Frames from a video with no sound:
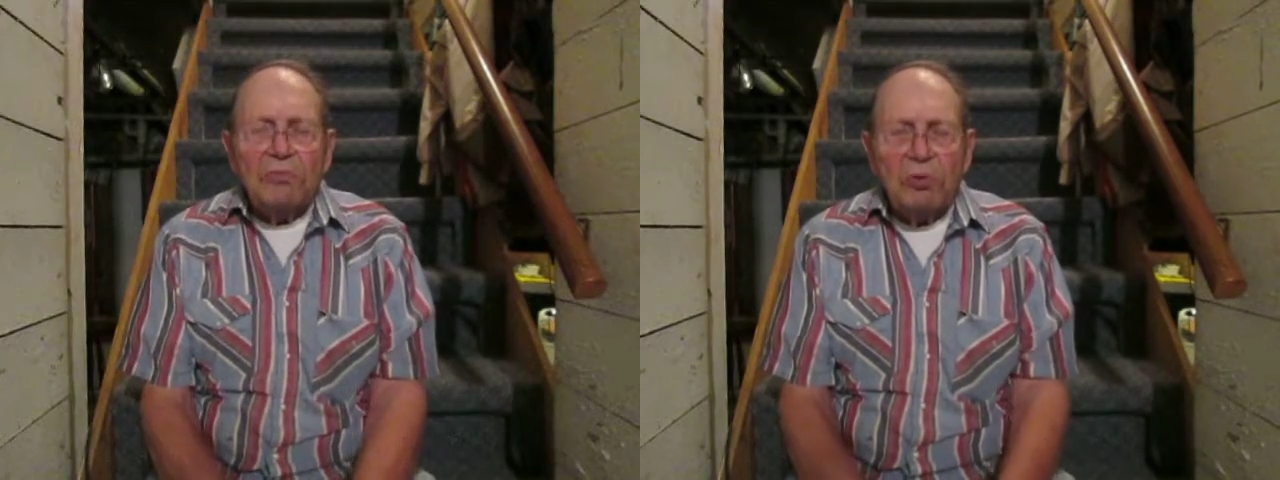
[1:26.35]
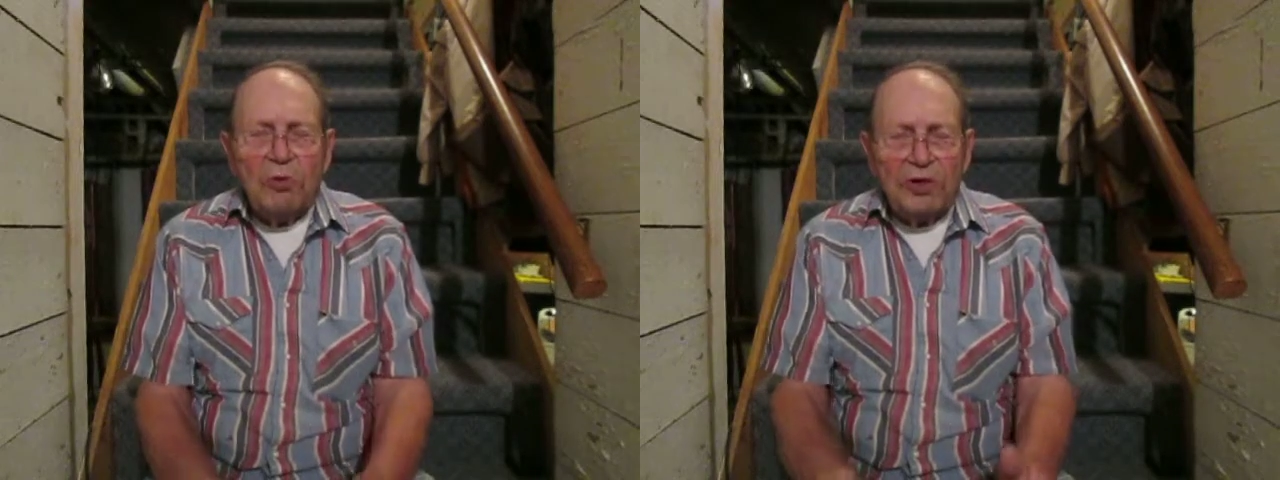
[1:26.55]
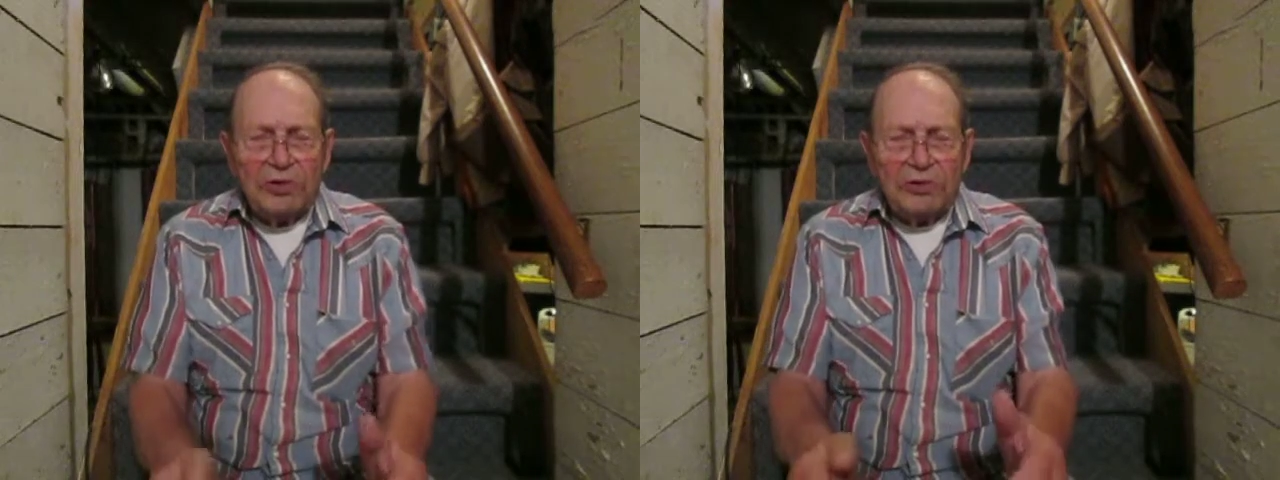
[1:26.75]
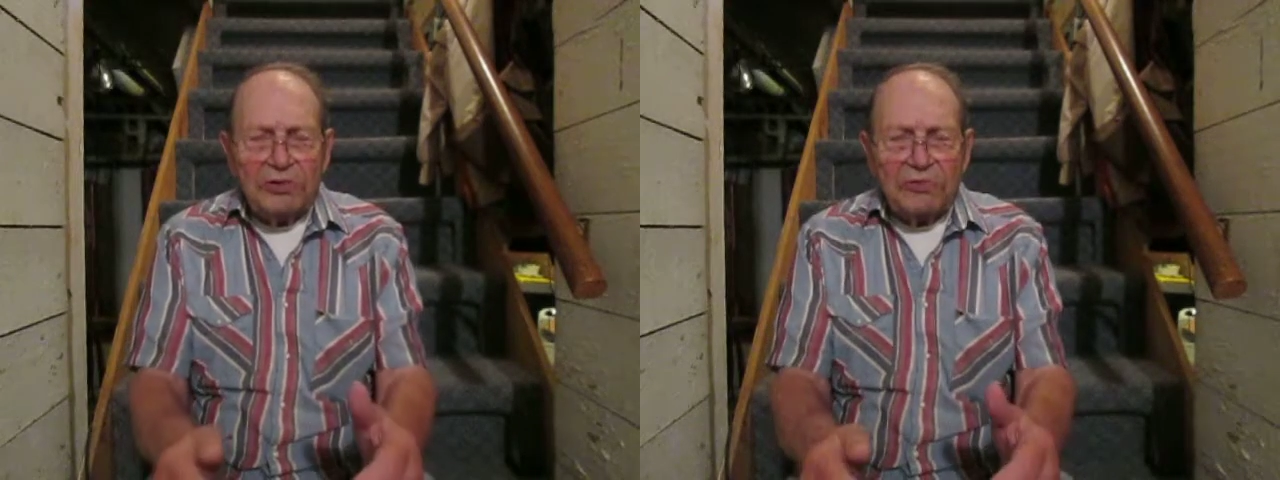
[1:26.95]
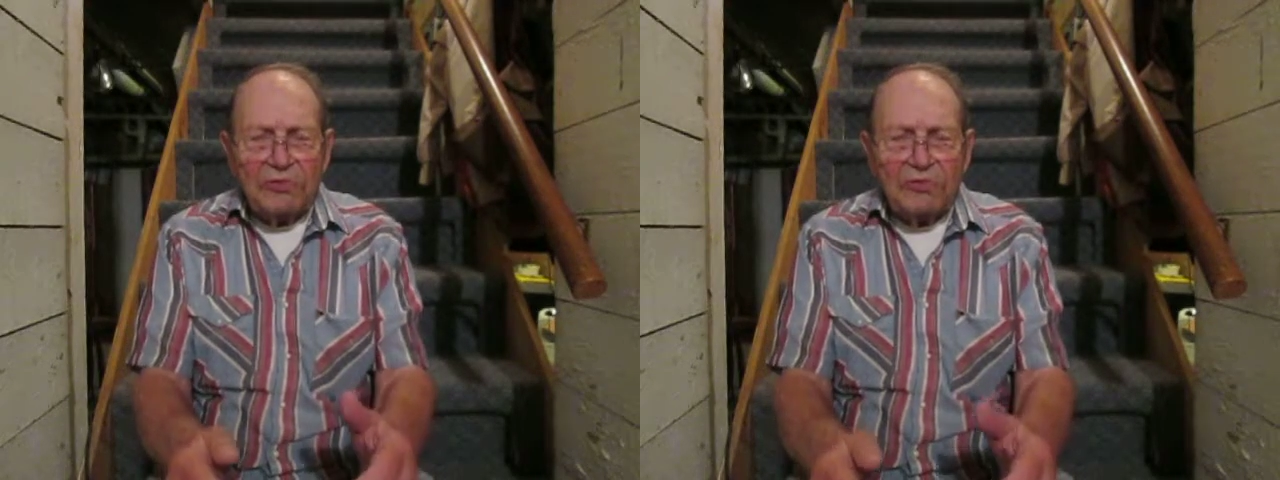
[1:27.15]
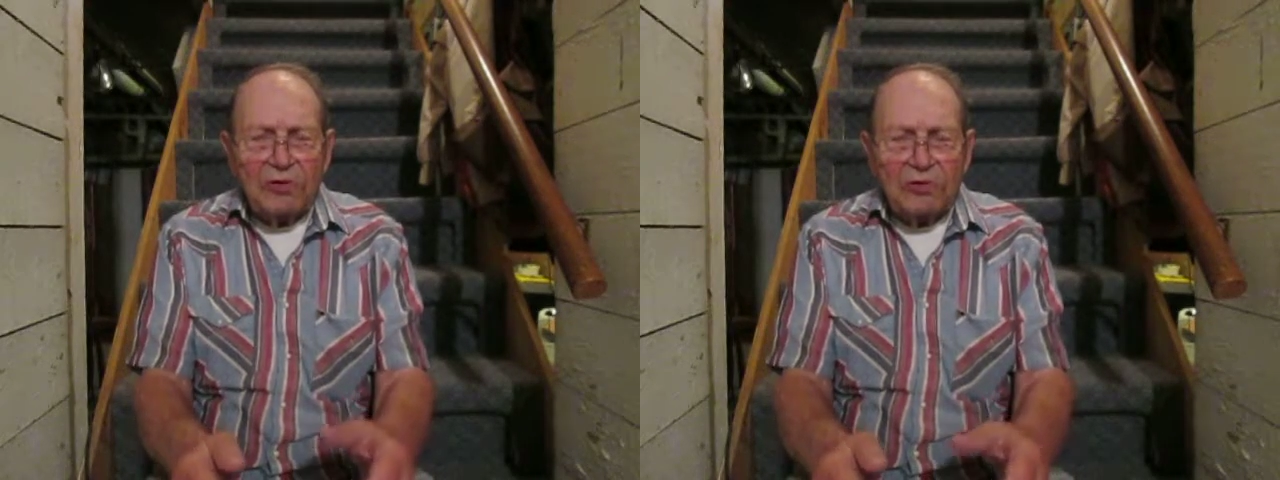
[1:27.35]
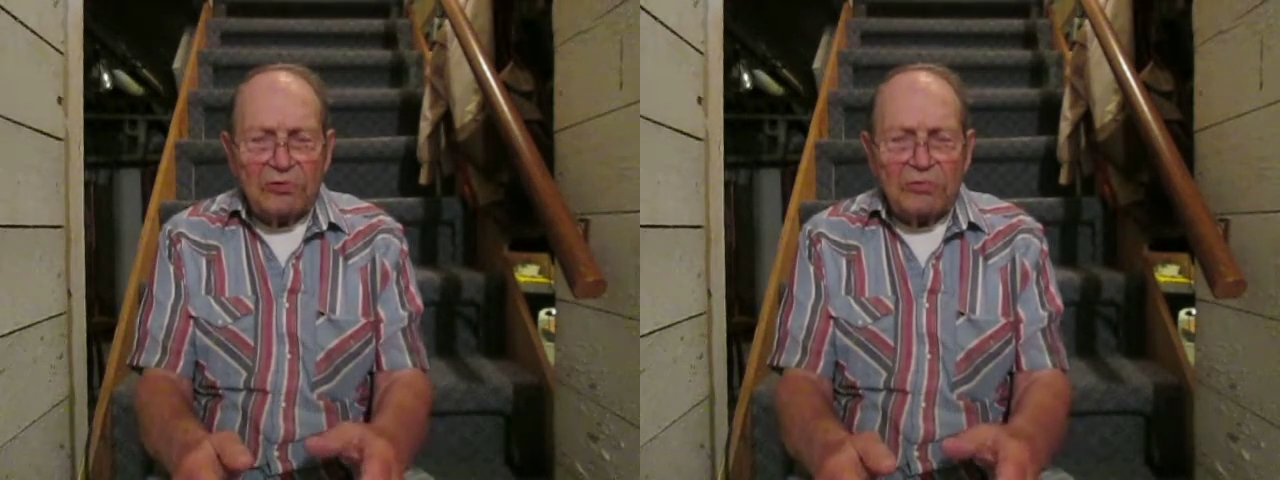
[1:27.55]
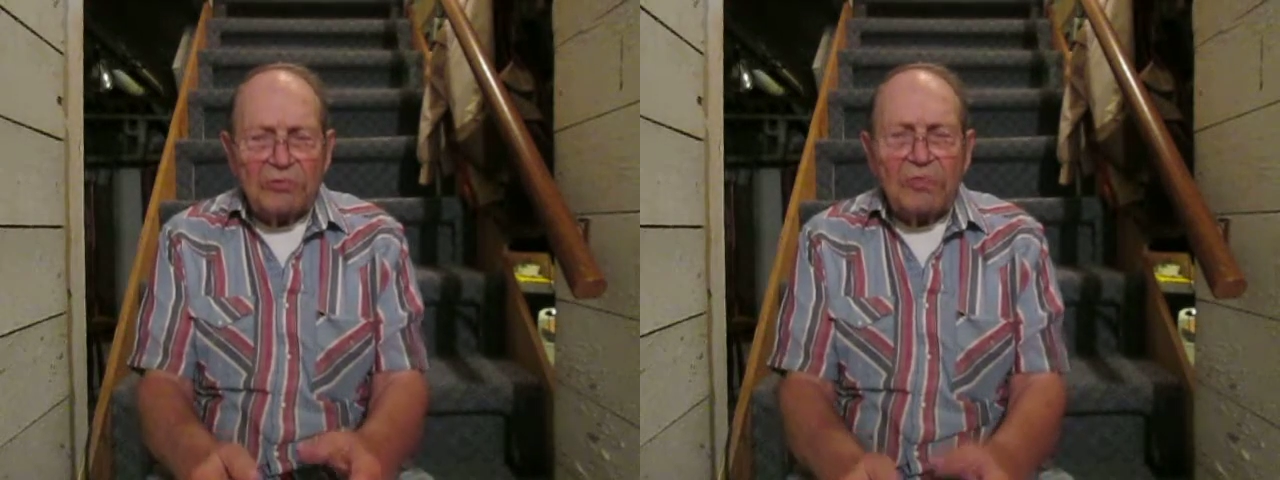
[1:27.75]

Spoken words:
pointed to the front,